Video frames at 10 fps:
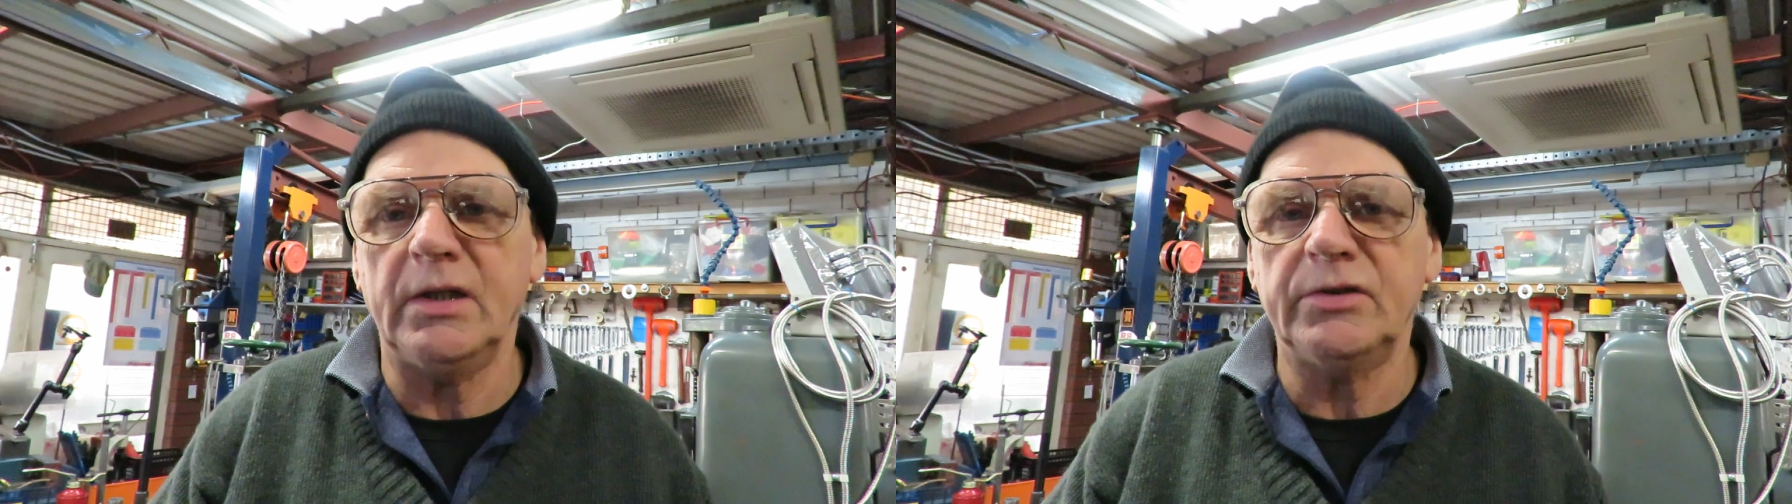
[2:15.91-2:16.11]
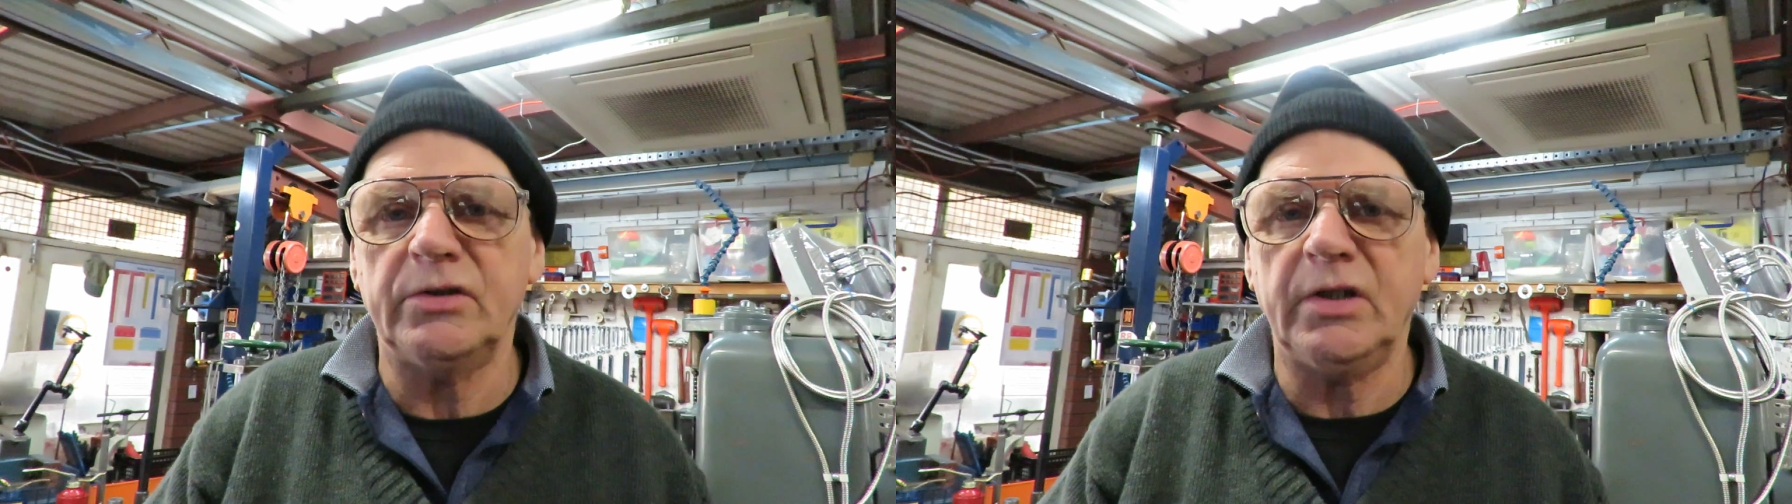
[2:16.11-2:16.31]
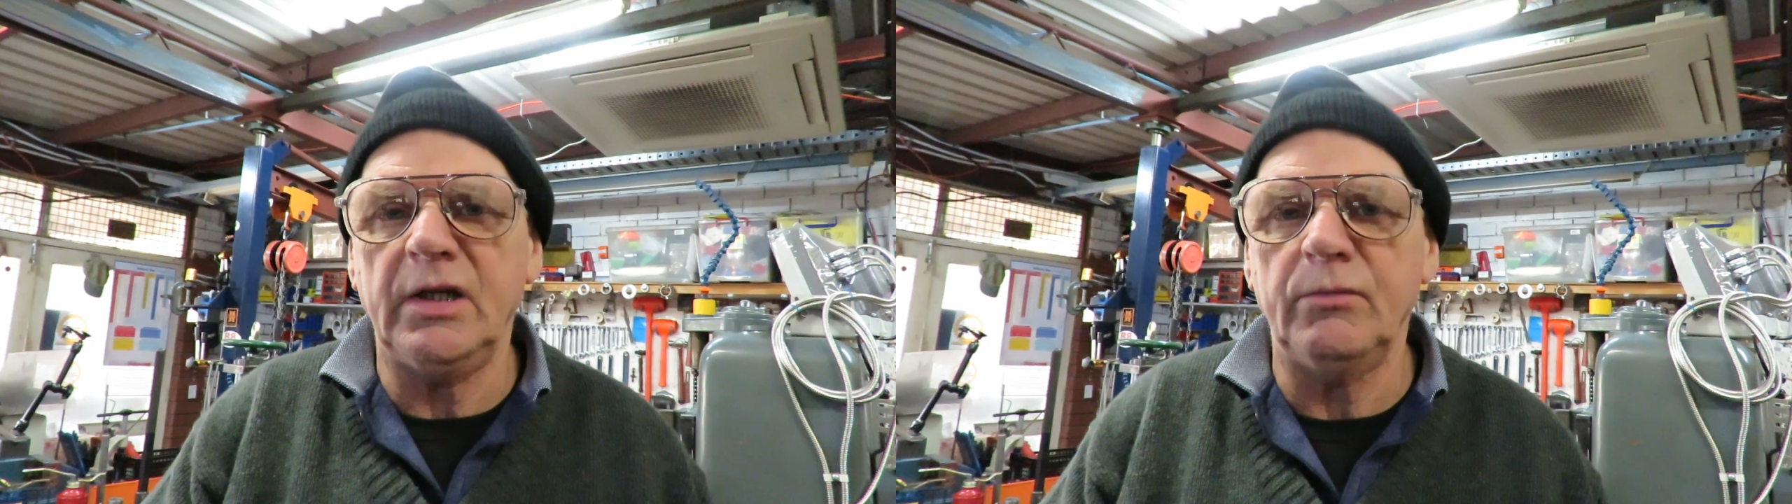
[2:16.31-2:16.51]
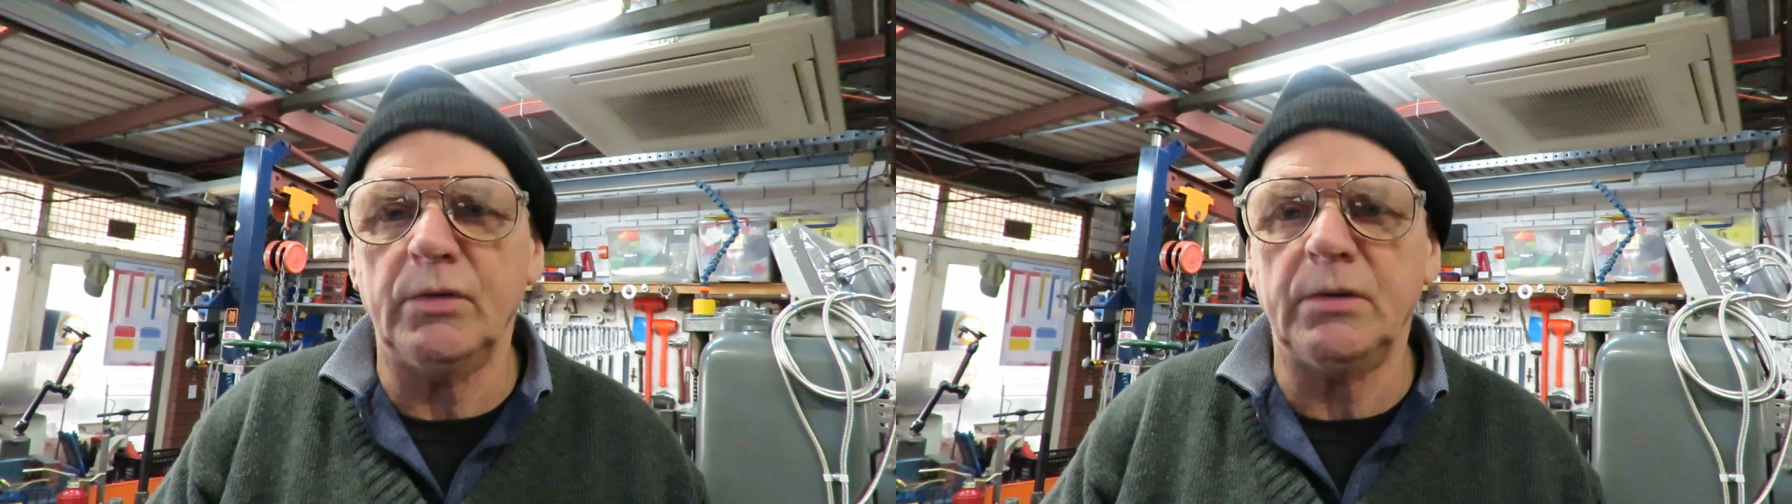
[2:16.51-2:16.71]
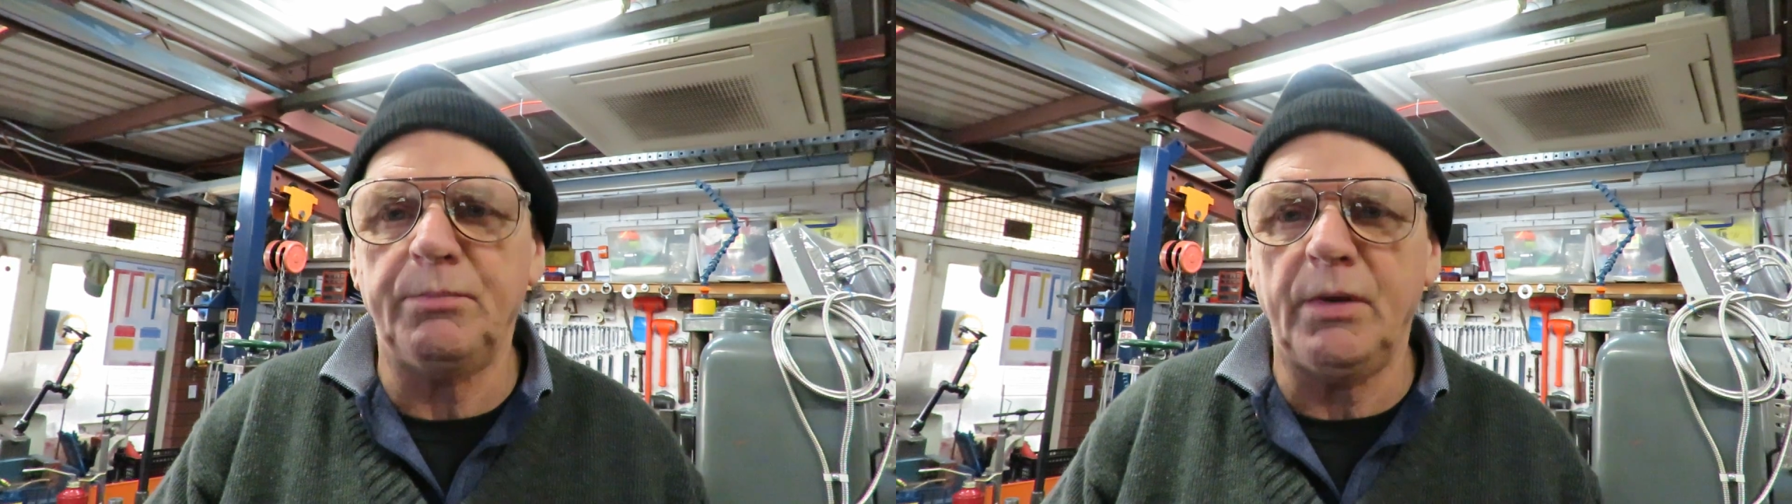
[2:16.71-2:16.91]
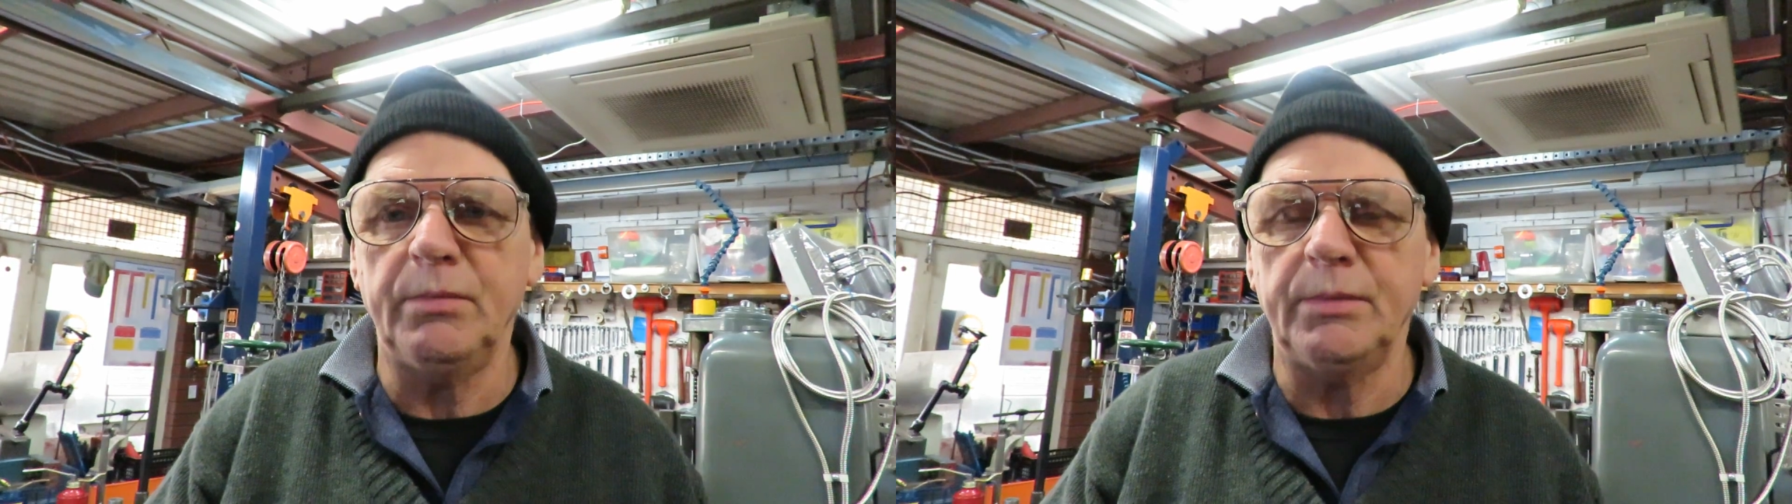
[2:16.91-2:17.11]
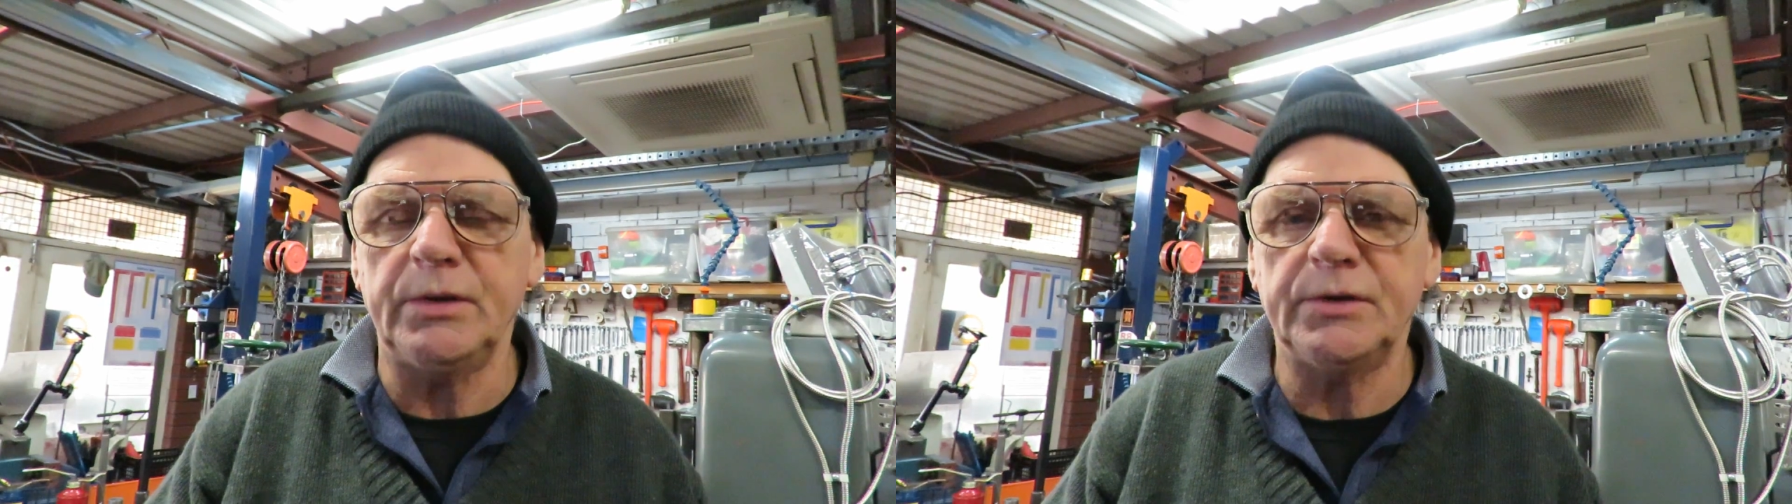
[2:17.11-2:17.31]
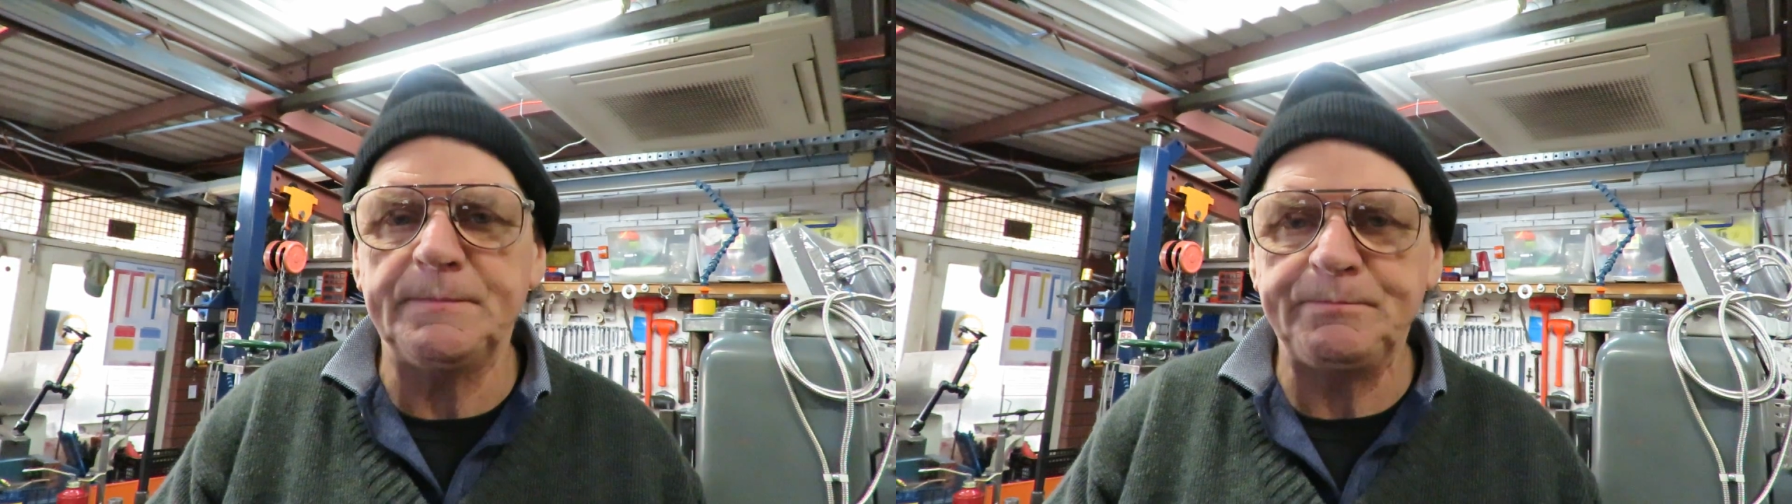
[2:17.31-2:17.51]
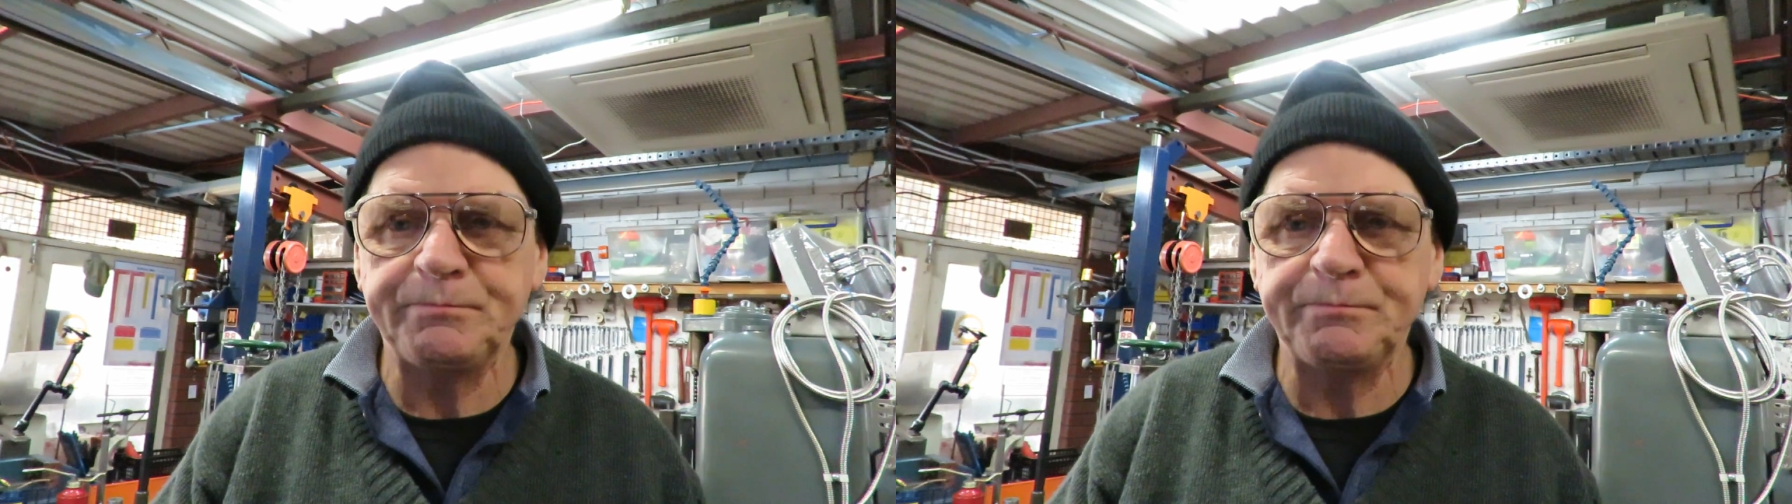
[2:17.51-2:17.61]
ascertain what the problem is.